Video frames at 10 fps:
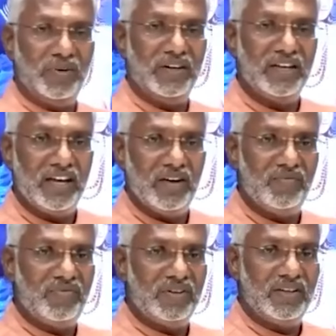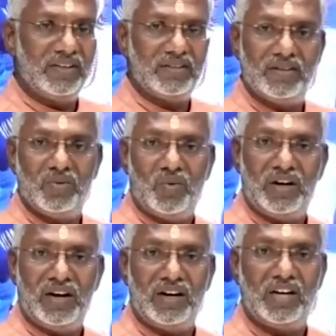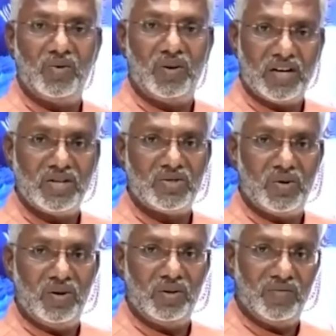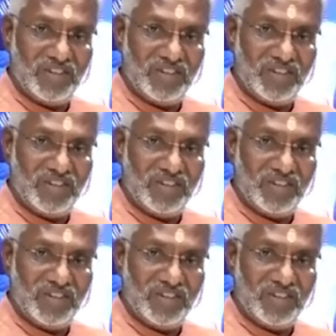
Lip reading: bring everyone under your control.